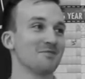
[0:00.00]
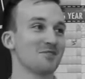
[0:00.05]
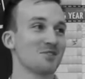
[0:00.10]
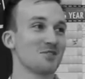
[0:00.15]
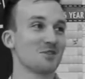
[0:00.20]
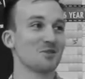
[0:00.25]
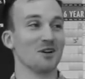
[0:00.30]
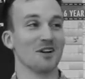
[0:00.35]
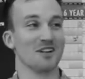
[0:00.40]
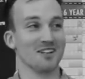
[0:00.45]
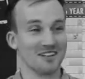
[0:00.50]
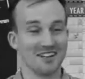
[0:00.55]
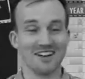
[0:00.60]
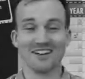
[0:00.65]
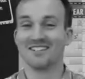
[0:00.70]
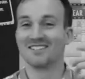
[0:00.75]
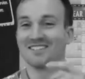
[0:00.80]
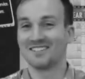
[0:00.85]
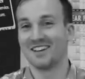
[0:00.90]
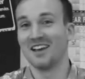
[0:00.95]
Sweet,
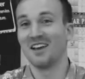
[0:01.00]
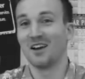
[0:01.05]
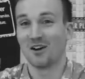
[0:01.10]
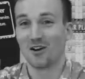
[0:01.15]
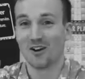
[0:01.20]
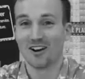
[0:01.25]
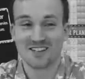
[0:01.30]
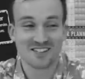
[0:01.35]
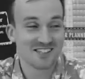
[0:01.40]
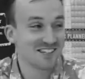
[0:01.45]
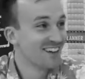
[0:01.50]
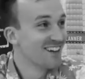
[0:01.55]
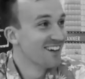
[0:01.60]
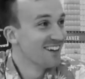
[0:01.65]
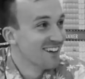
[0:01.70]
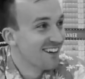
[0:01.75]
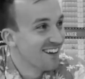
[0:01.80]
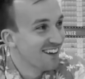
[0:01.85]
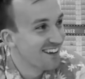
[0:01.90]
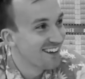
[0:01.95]
yeah, he agrees.
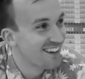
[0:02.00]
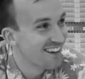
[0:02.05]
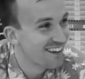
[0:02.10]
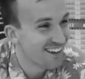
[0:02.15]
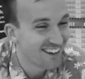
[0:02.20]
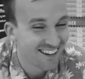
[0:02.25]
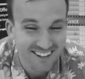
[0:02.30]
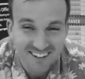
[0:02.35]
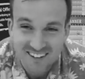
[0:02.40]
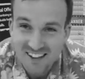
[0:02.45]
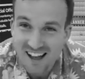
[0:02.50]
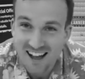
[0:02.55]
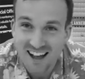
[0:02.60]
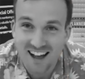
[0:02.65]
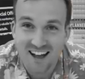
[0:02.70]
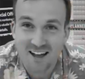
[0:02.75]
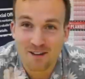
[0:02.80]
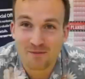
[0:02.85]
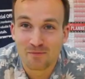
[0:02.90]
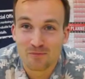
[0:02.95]

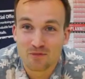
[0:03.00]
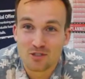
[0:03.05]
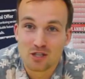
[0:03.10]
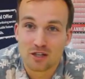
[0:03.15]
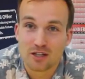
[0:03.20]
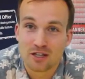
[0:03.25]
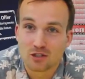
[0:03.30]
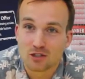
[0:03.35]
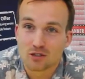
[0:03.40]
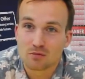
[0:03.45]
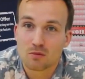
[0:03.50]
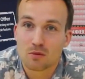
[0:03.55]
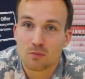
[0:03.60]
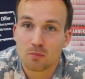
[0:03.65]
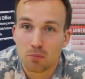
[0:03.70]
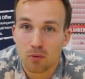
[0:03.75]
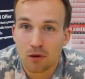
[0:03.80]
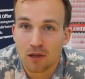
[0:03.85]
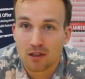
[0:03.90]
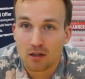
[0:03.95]
Just
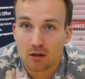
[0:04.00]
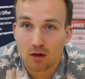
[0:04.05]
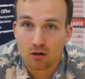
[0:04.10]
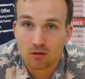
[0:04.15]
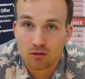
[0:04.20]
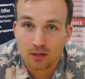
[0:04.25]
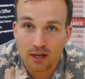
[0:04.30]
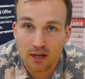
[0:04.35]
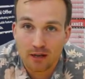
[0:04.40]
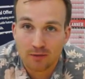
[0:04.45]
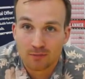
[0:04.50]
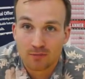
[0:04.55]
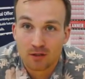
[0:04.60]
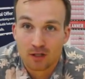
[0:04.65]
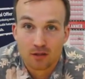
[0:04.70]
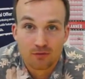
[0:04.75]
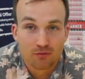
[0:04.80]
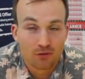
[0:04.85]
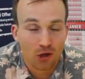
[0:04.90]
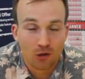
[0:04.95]
play the long game,
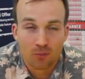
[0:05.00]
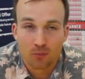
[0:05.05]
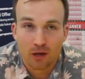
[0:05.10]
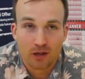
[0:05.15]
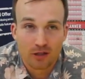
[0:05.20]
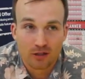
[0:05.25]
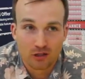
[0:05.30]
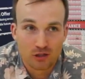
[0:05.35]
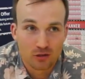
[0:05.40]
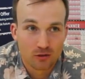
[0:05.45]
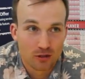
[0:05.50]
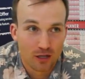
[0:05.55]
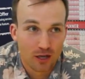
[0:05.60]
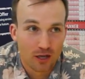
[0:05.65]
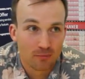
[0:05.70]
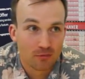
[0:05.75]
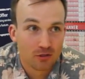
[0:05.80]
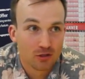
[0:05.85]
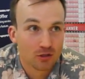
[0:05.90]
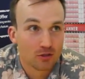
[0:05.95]
don't play the short
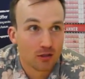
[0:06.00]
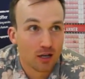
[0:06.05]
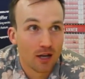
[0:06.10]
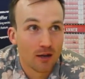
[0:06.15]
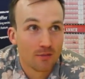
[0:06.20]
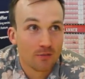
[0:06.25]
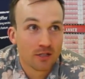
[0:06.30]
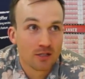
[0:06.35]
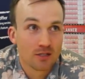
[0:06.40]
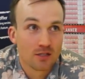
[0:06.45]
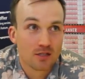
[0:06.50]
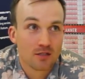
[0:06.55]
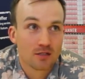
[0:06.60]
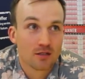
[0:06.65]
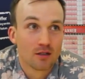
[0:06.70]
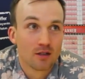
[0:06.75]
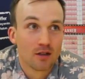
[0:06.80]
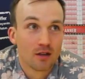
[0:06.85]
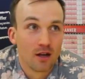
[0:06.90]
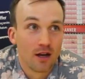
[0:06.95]
game. The short game is